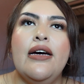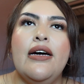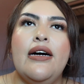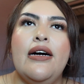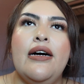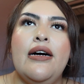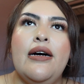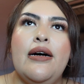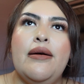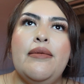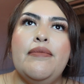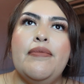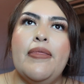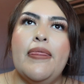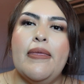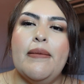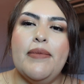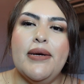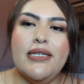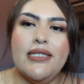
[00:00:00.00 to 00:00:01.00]

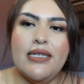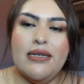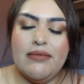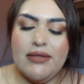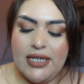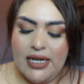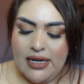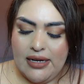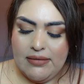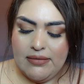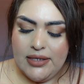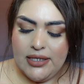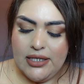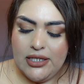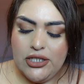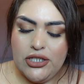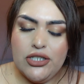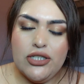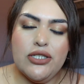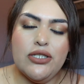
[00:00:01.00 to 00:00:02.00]
But sometimes
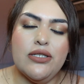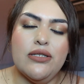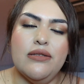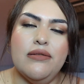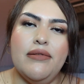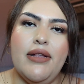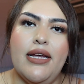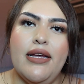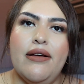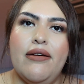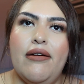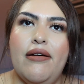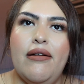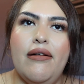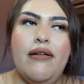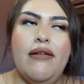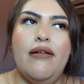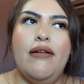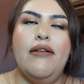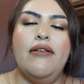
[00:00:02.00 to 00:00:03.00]
it's just like
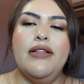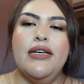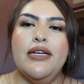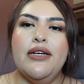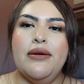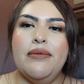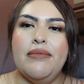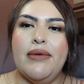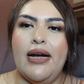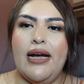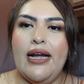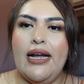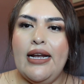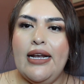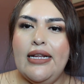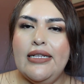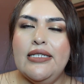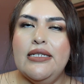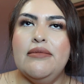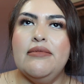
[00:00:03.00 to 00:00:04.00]
all in your
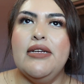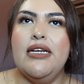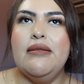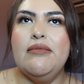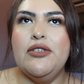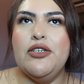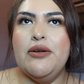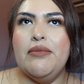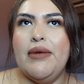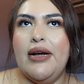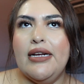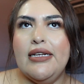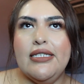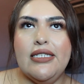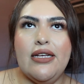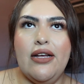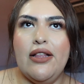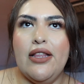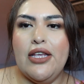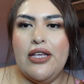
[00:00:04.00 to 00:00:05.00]
mind, and sometimes your mind is
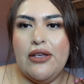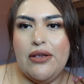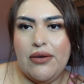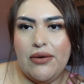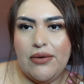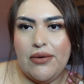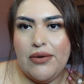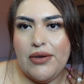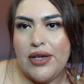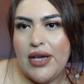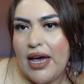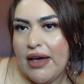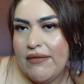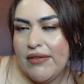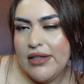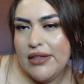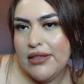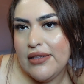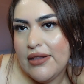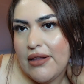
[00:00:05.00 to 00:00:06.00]
telling you you
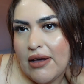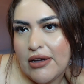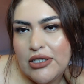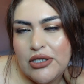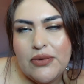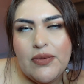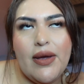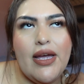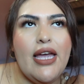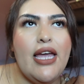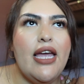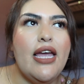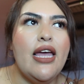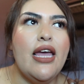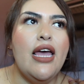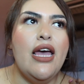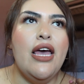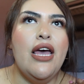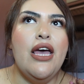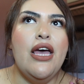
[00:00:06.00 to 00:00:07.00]
haven't lost weight,
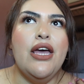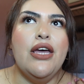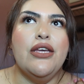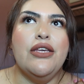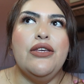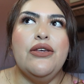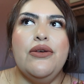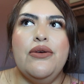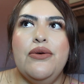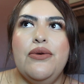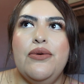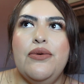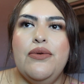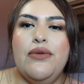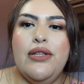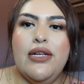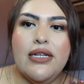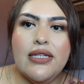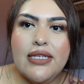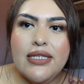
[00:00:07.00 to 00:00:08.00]
you
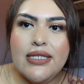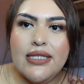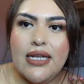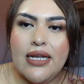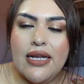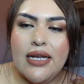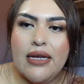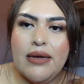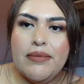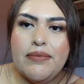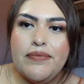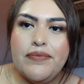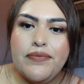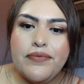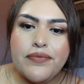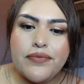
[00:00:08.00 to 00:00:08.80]
look the same.